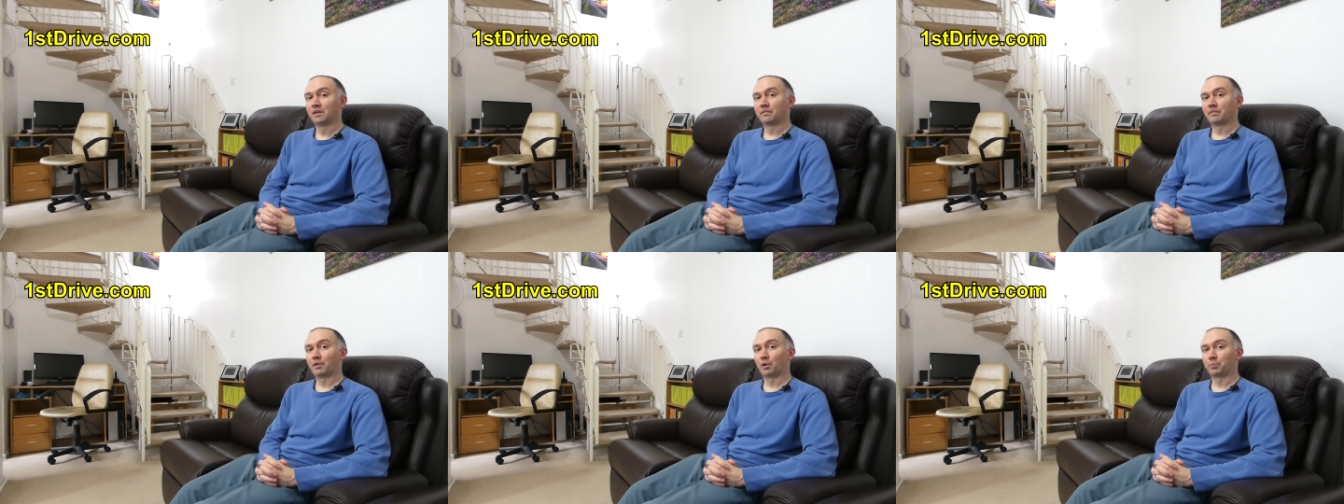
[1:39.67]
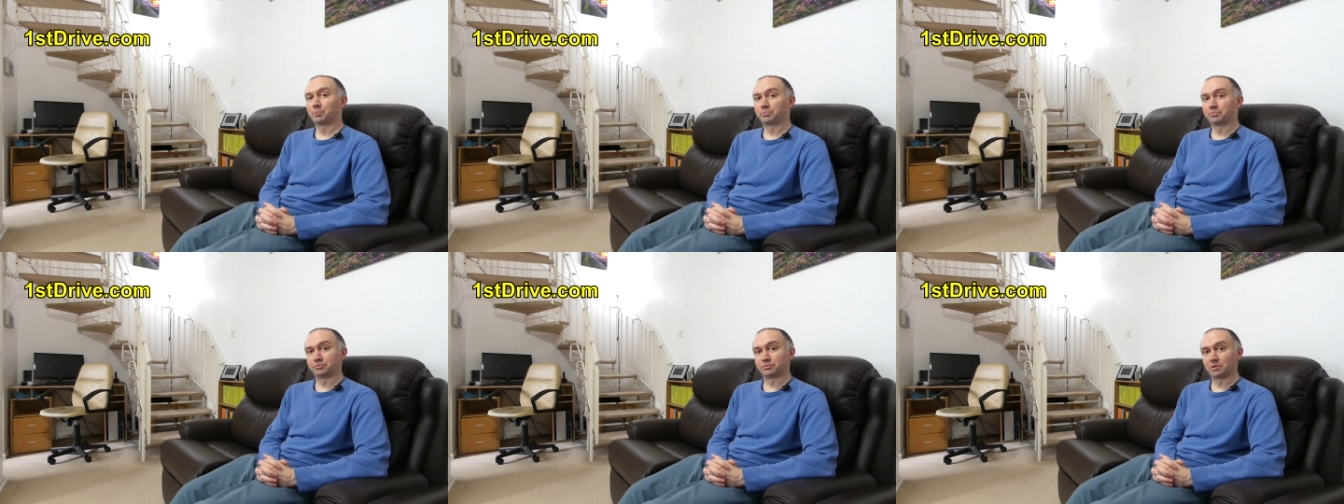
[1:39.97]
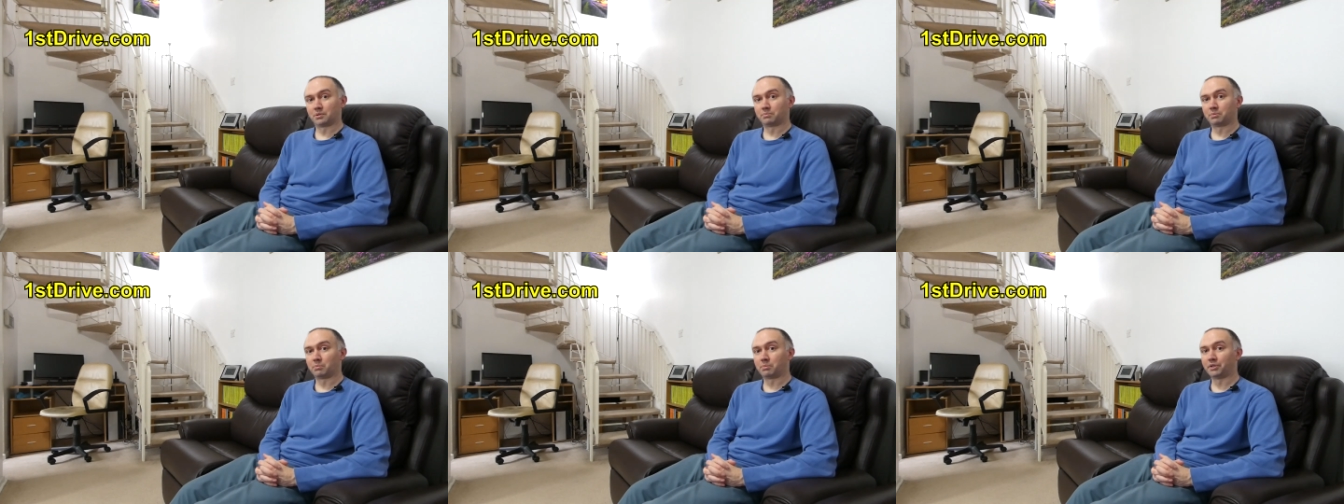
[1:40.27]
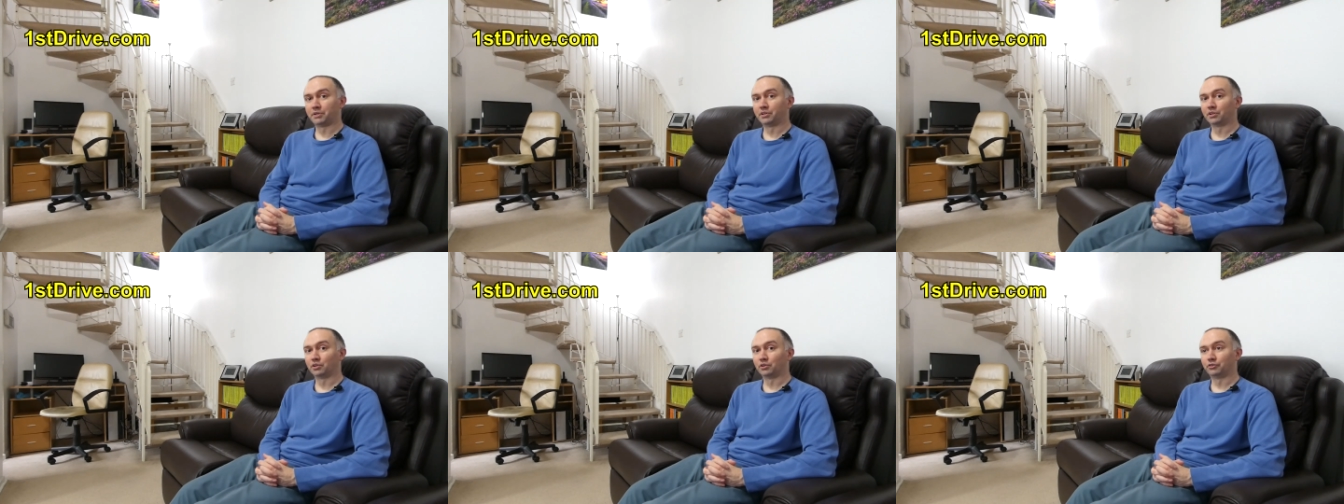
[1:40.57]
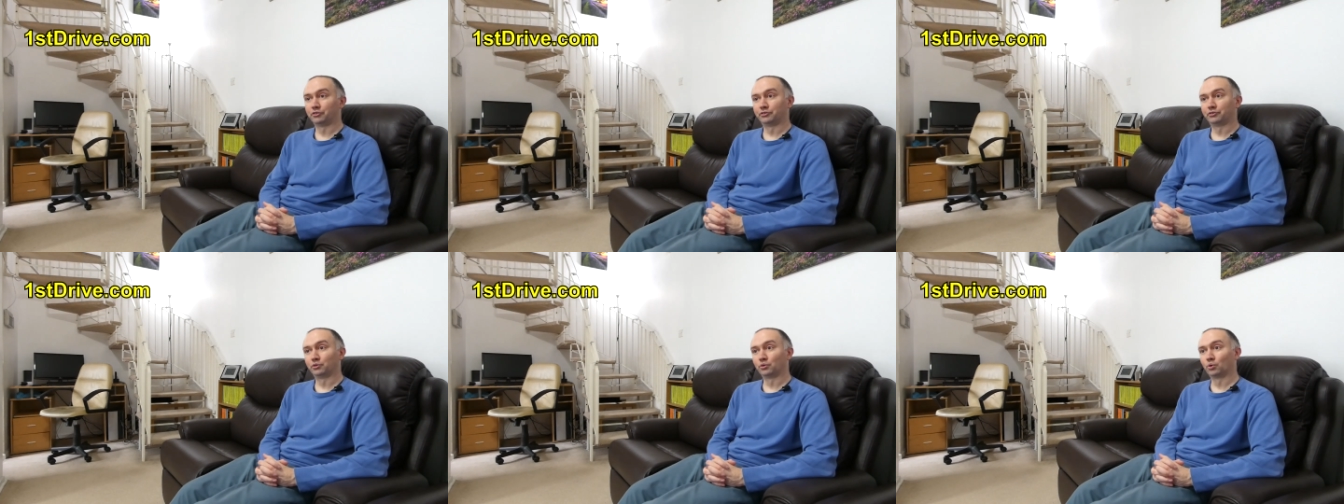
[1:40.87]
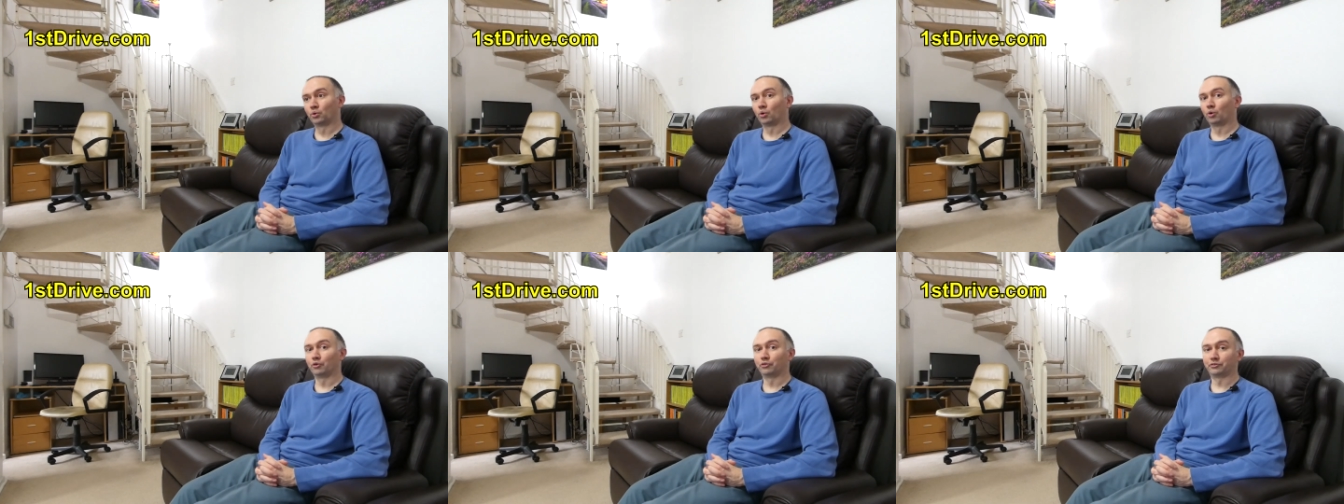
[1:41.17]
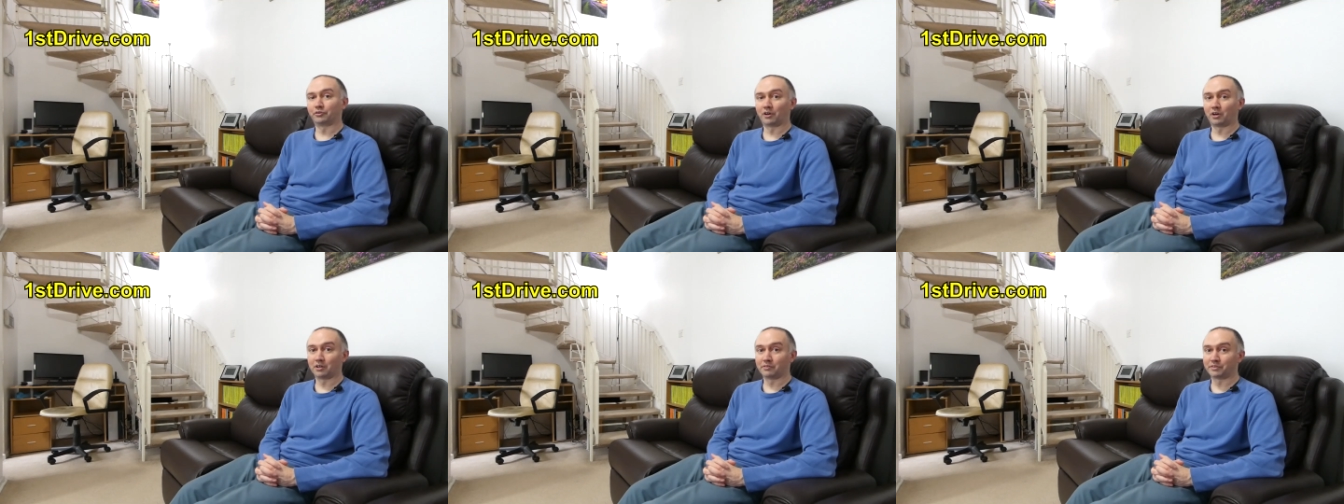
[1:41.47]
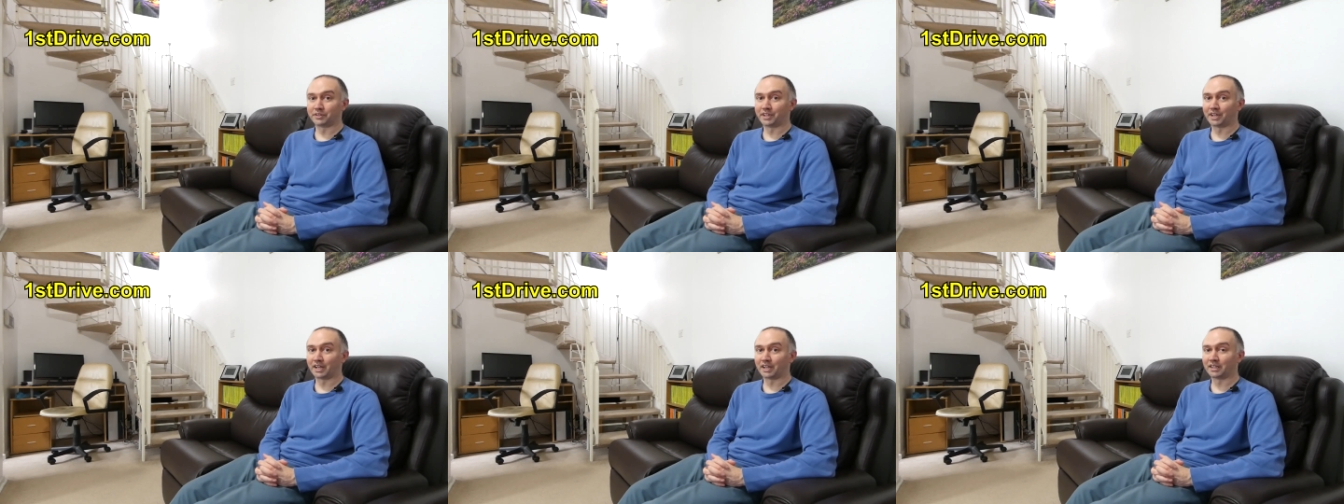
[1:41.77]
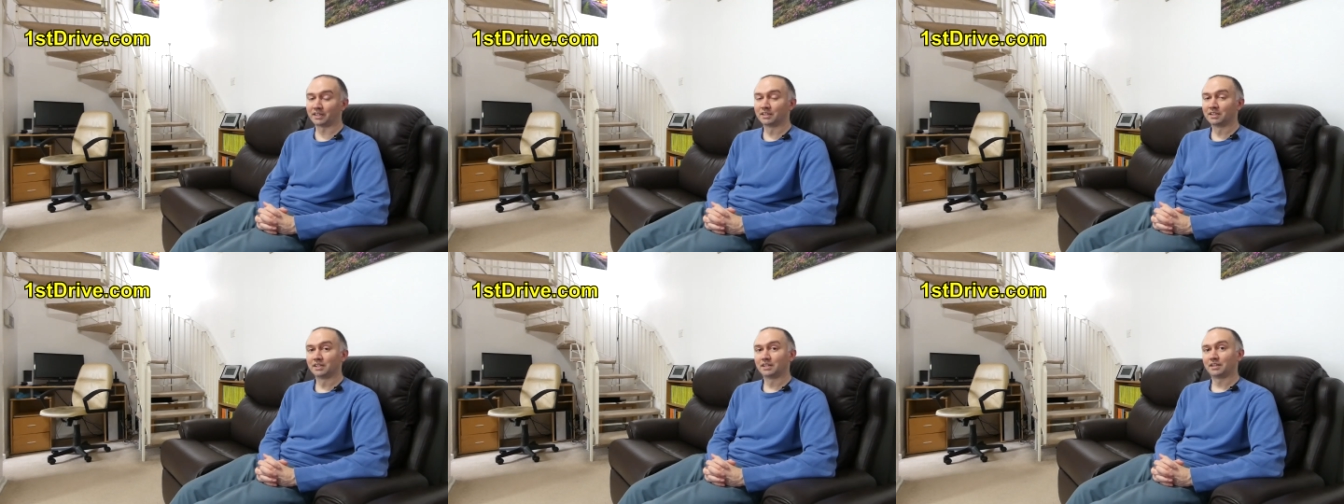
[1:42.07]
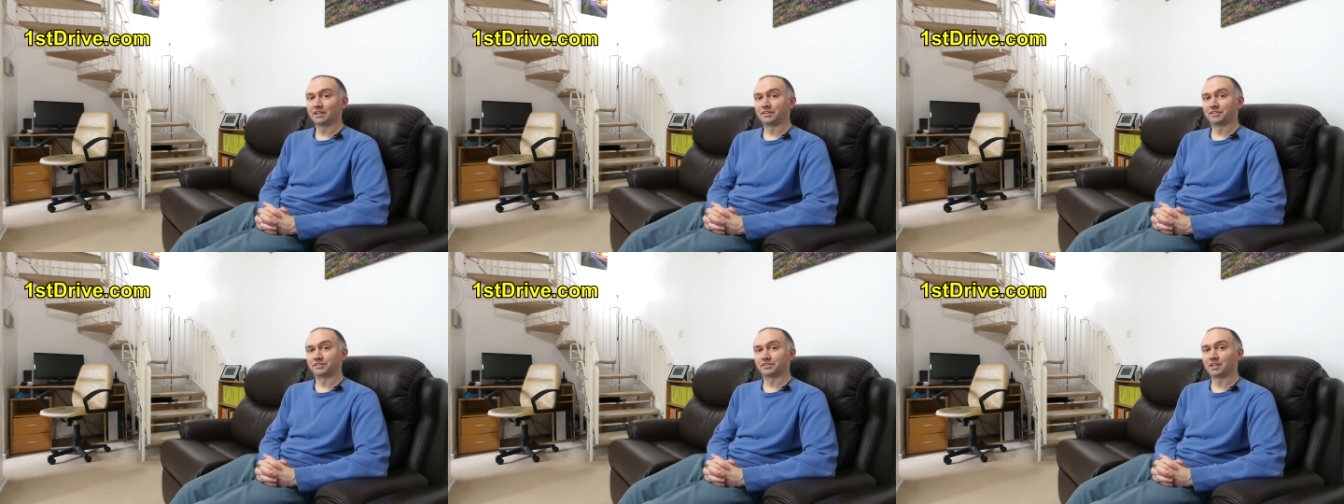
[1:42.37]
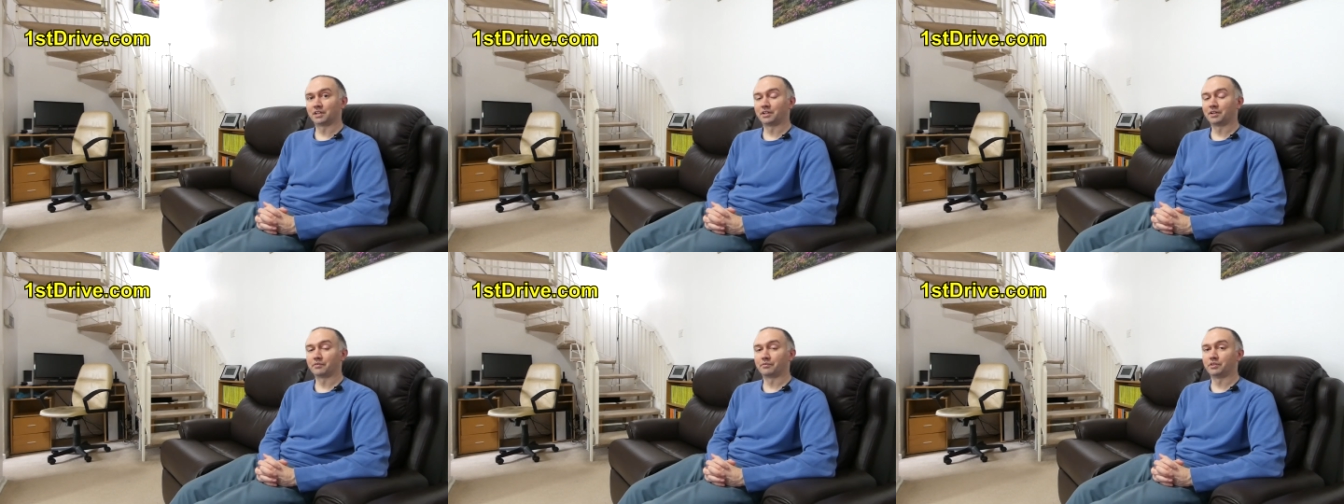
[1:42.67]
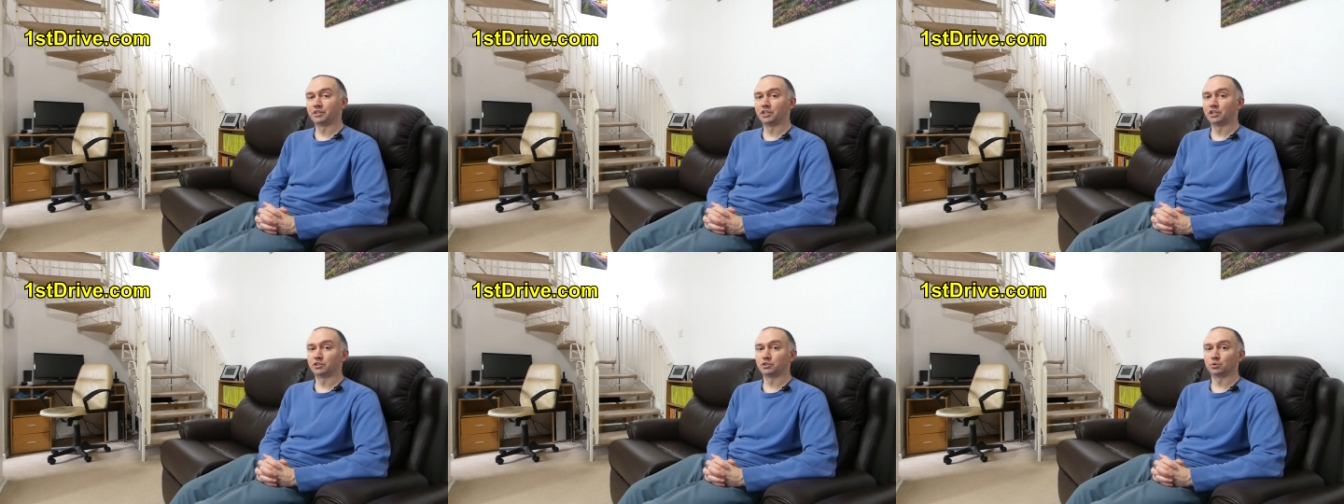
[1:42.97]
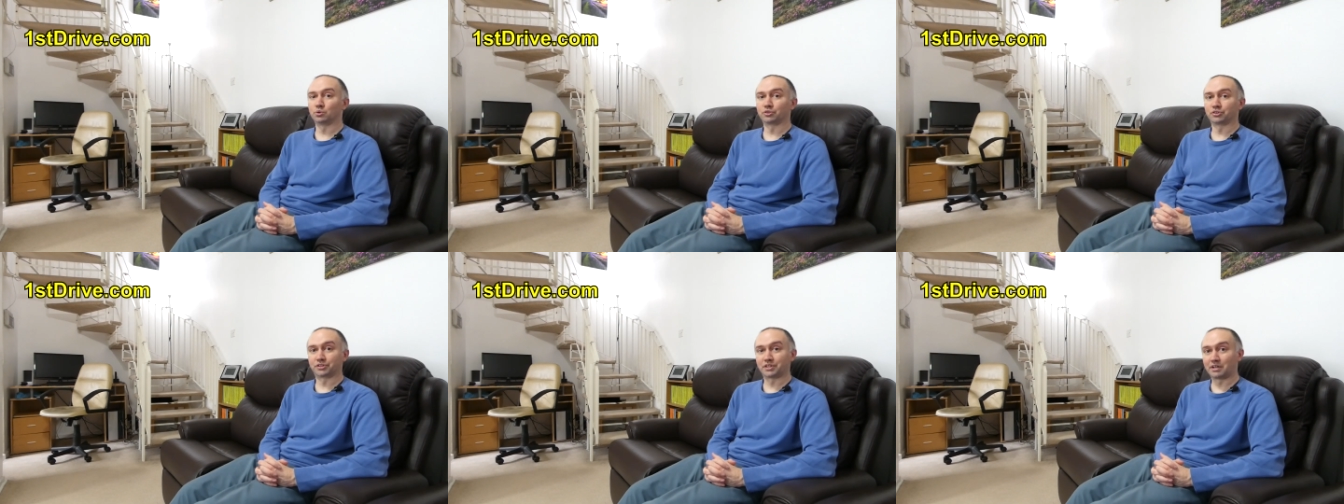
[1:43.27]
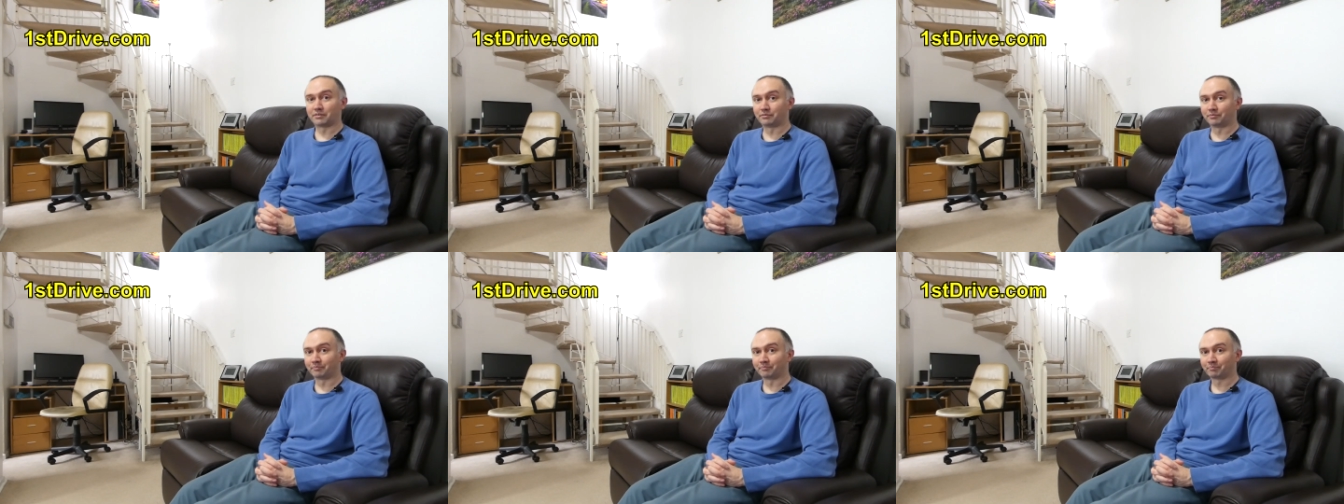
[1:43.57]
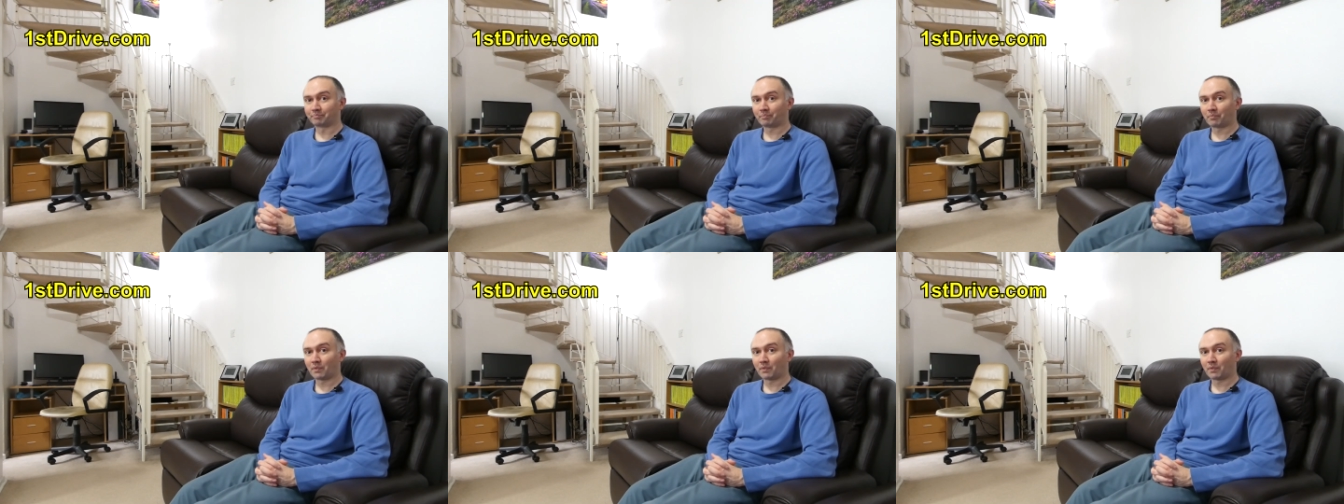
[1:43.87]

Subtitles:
They'll probably do 4 or 5 a day instead of the usual 7.